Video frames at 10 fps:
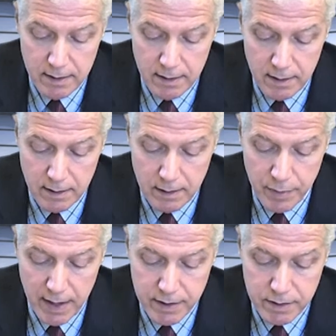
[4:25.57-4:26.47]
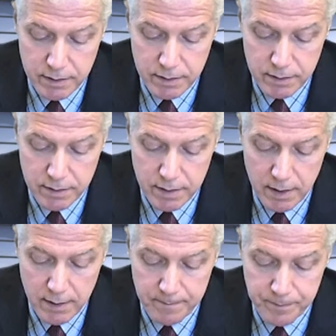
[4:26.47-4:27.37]
The passengers
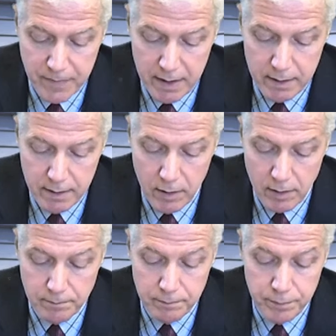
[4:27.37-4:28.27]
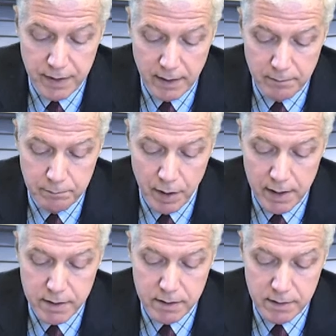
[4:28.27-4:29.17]
are being
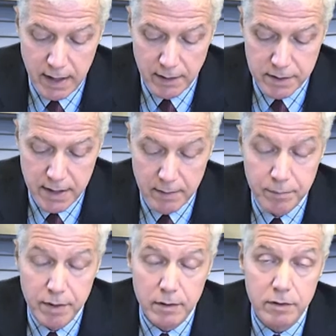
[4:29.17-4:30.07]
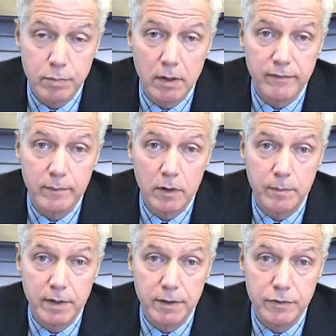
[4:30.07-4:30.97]
bused down to St. Petersburg from
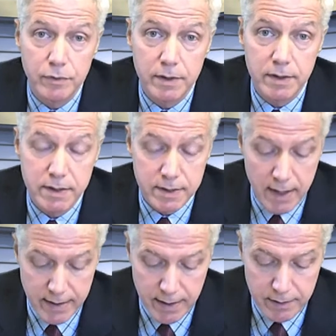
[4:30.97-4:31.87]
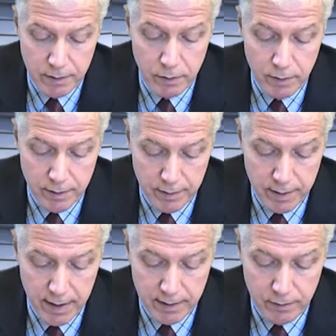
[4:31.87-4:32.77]
Albany, Georgia. It's not yet known whether or
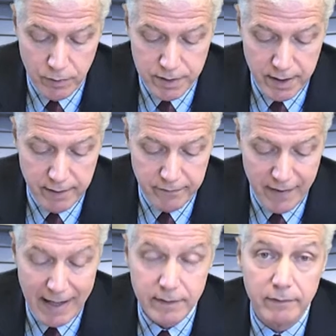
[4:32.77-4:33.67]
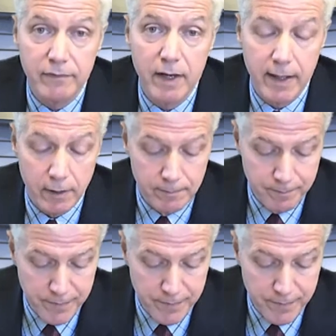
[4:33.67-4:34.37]
not there was, in fact, a fire.